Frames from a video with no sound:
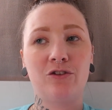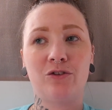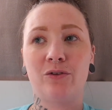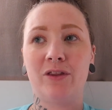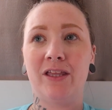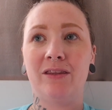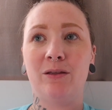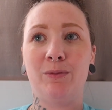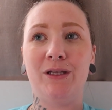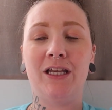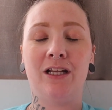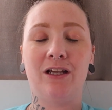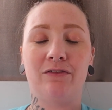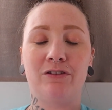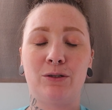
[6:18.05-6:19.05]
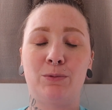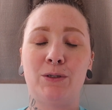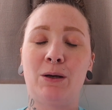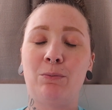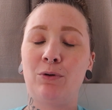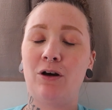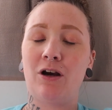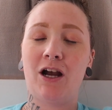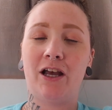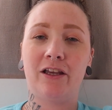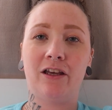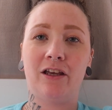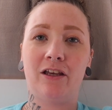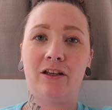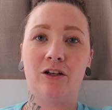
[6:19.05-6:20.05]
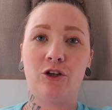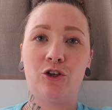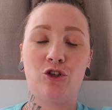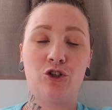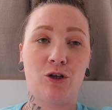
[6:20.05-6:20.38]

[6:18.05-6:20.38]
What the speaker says: that the beginning of September I can